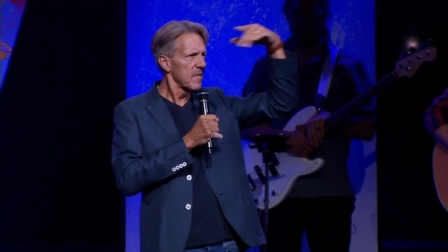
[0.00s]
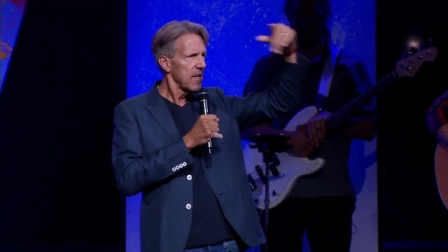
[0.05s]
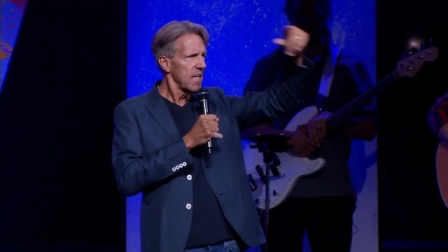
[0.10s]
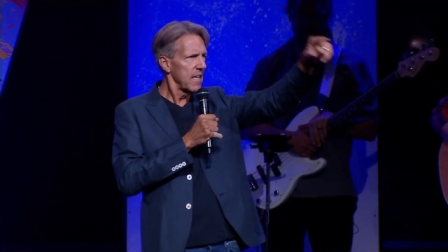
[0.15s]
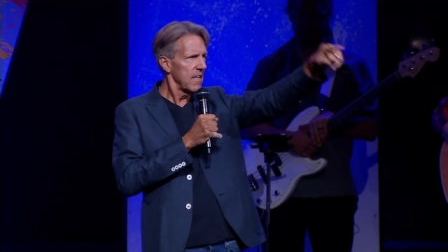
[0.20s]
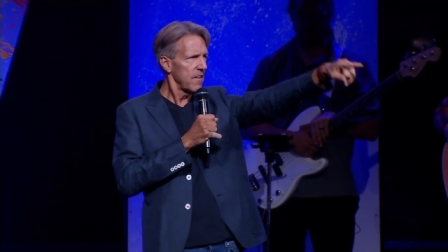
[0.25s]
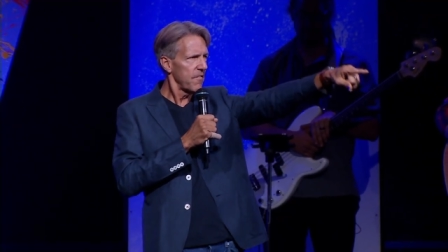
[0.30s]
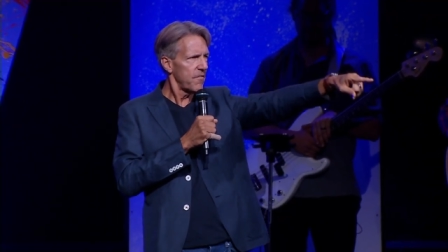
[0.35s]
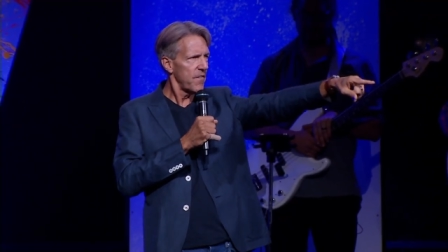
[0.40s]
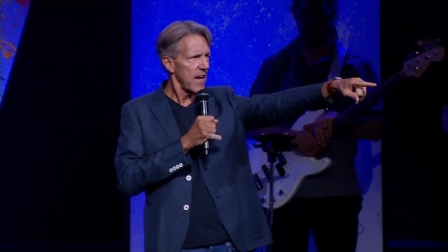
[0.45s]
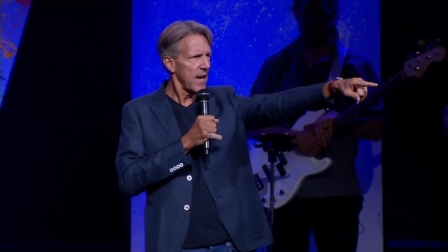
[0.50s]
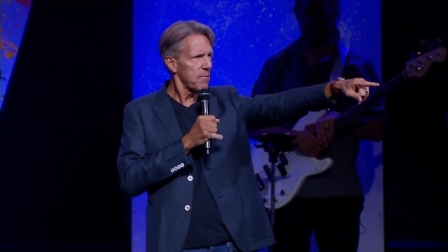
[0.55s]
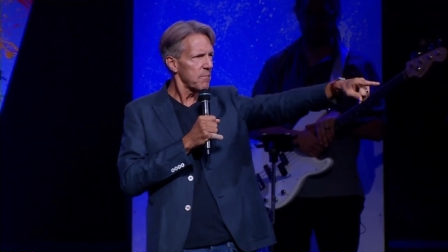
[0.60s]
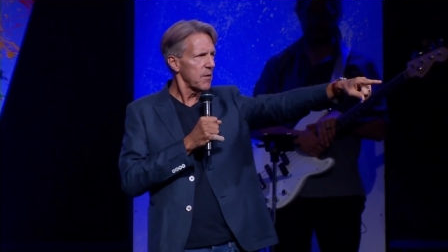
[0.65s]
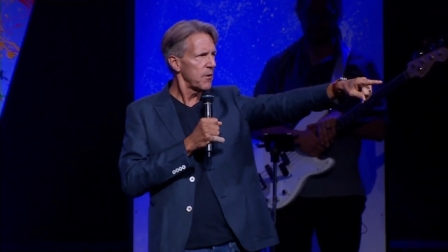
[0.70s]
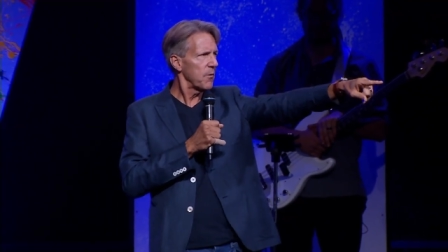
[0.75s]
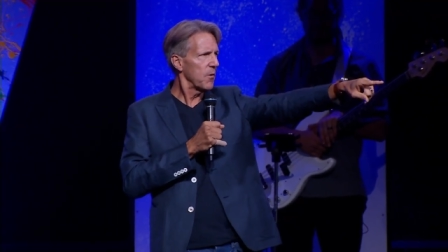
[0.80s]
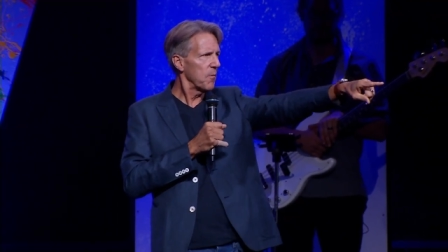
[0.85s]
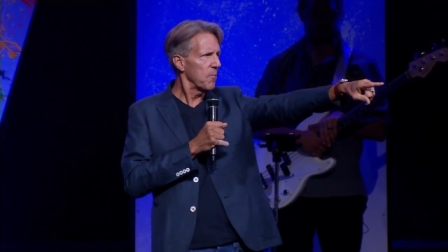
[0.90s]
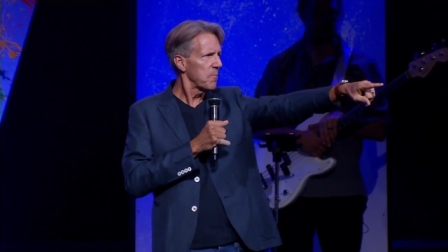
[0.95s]
In the
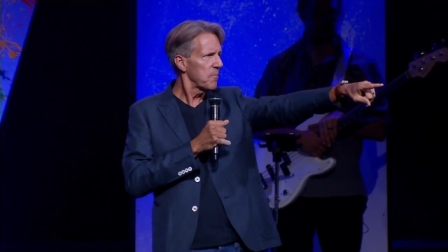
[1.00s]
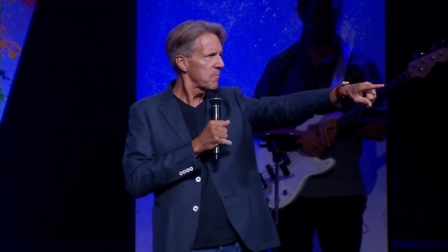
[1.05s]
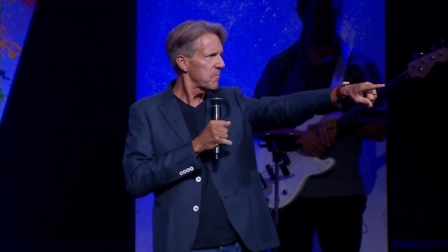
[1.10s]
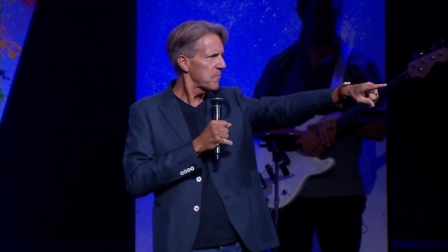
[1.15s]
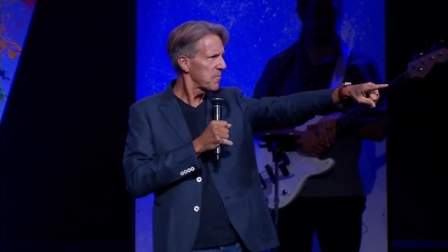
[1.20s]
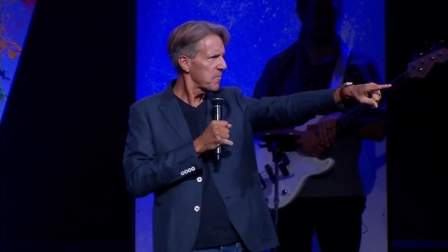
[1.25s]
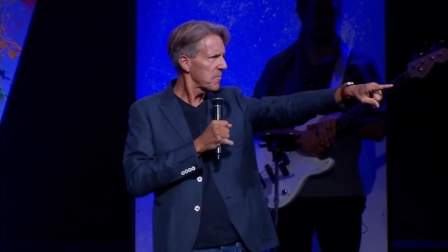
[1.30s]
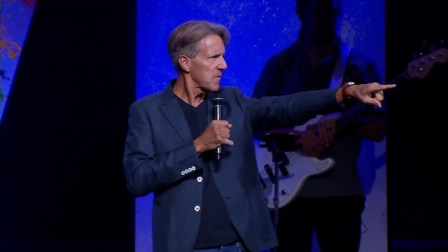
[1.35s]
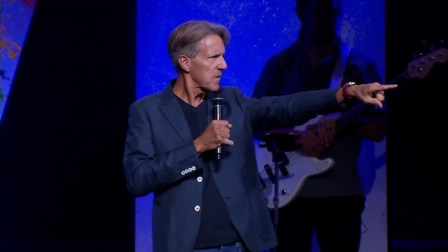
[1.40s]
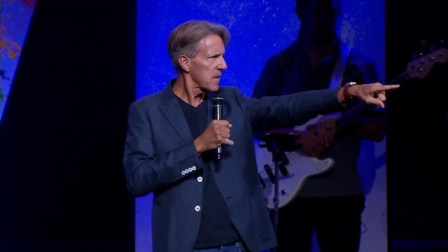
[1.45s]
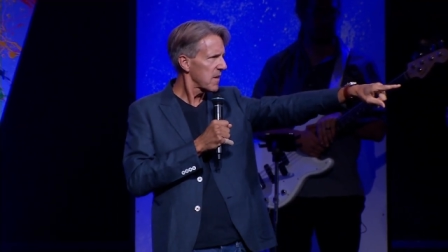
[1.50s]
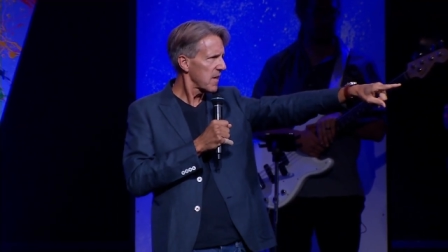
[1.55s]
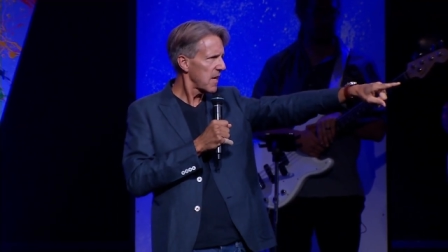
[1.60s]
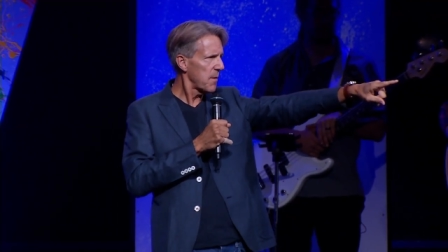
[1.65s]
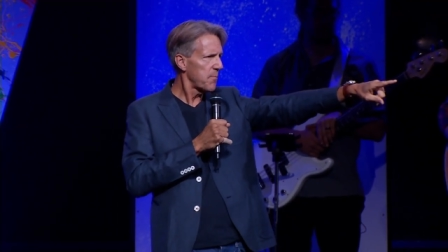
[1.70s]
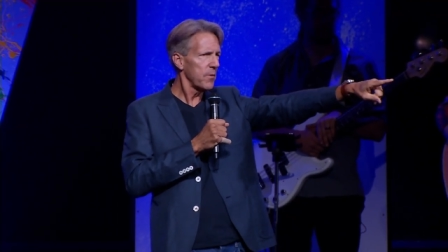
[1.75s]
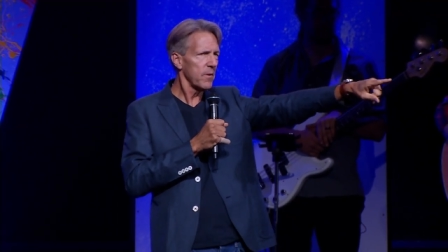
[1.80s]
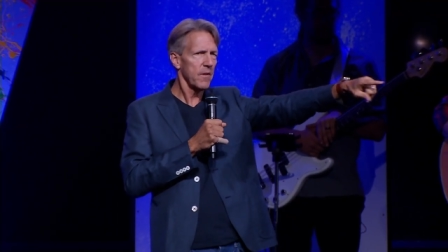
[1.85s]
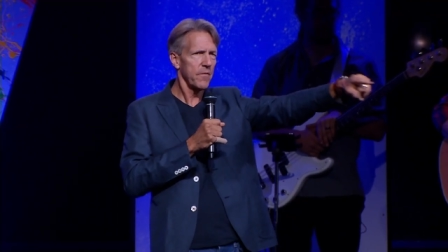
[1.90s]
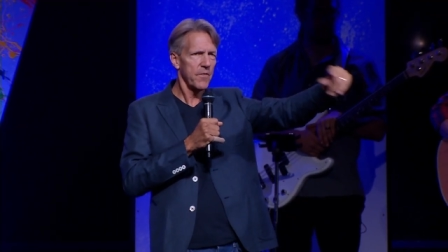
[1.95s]
family room, a
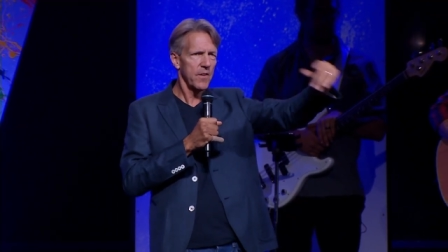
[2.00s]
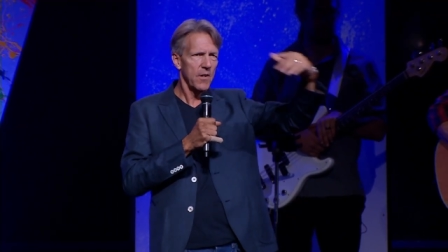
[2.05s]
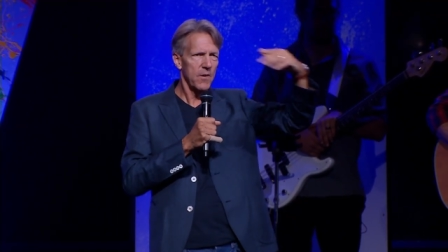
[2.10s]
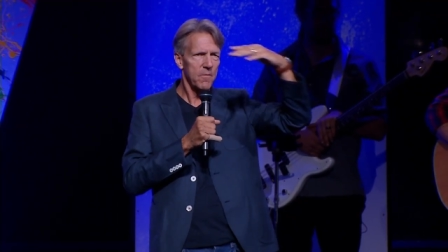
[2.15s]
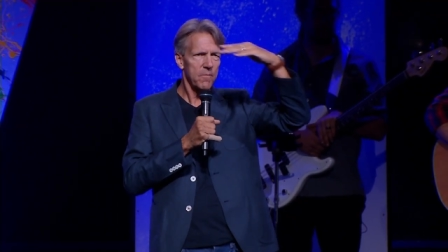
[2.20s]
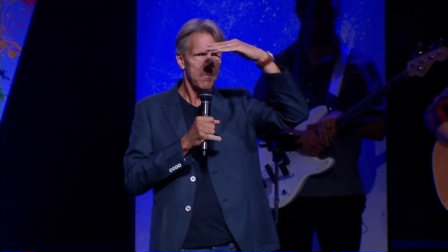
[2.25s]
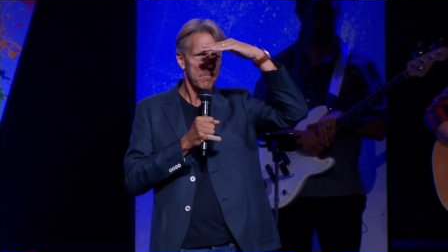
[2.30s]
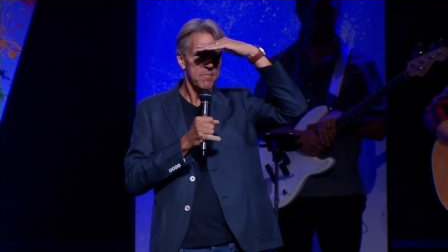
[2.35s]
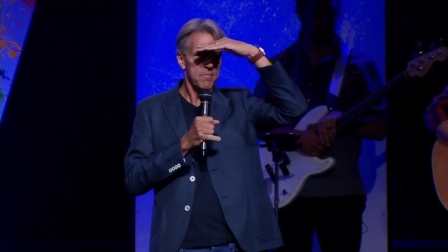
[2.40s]
couple of you.